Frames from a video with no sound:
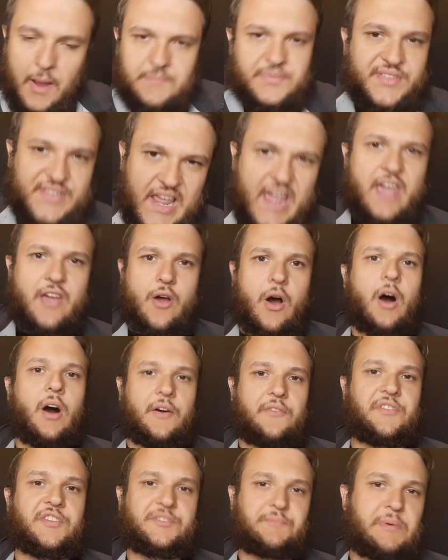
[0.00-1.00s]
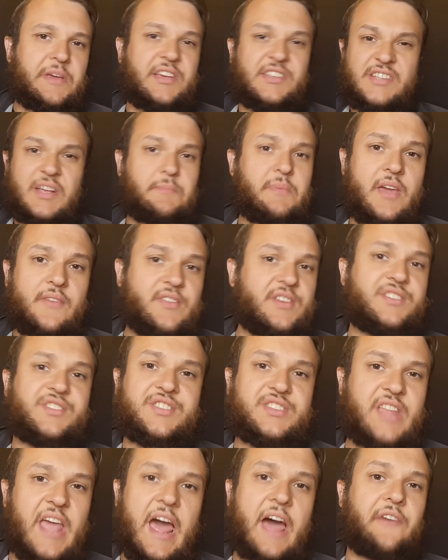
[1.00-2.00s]
saying all of this because I'm giving
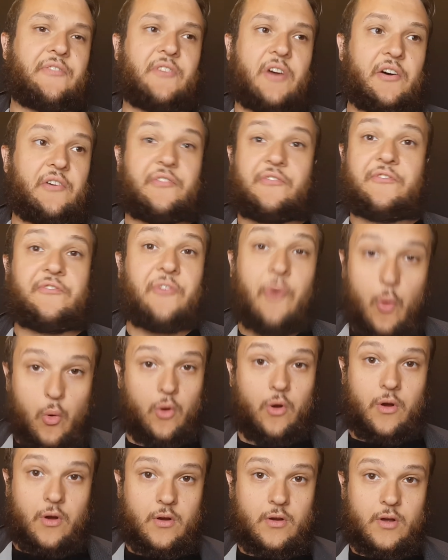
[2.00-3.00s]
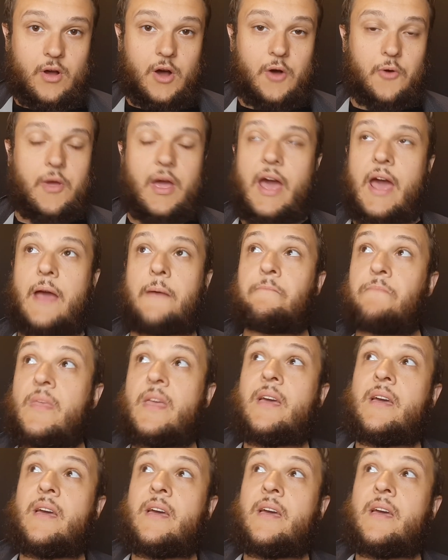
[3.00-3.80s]
staff a 4, okay?